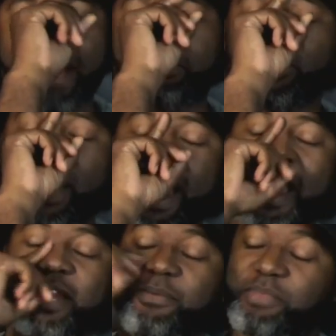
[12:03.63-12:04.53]

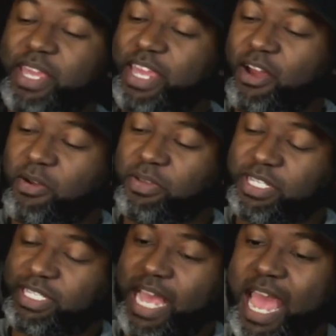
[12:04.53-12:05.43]
trying to be on your
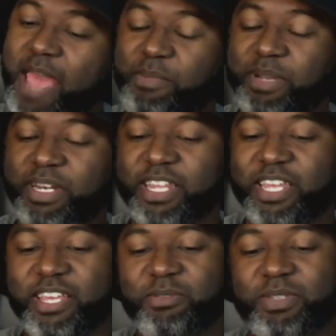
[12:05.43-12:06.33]
side, but then you
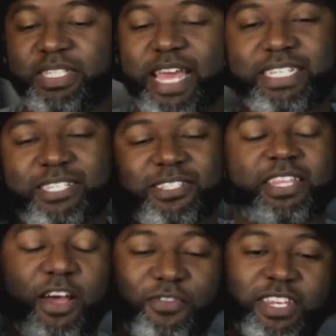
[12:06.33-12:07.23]
say
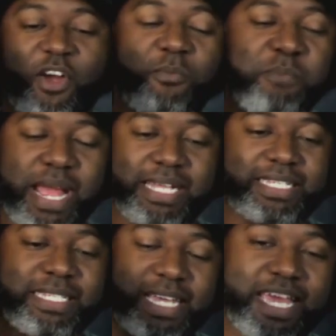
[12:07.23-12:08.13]
stuff that don't make
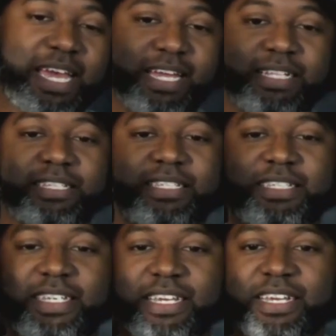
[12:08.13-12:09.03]

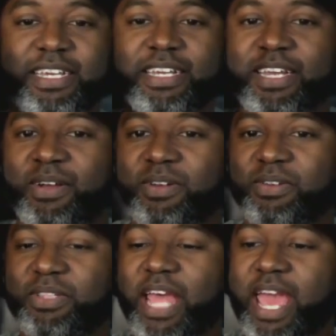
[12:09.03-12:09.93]
sense.
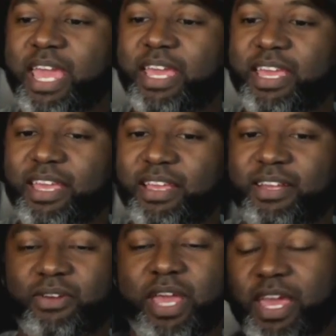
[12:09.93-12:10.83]
Like,
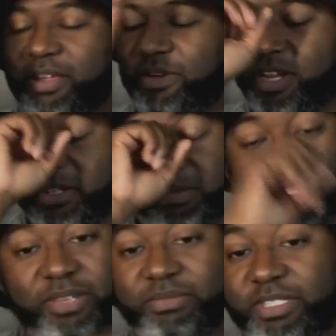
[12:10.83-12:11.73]
okay, uh,
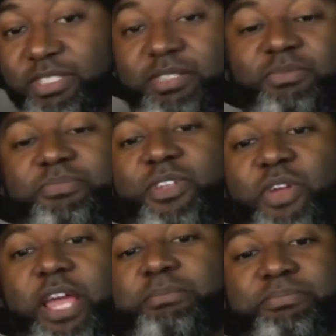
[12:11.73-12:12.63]
just,
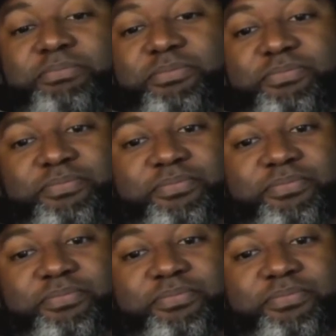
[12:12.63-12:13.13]
okay. No, you're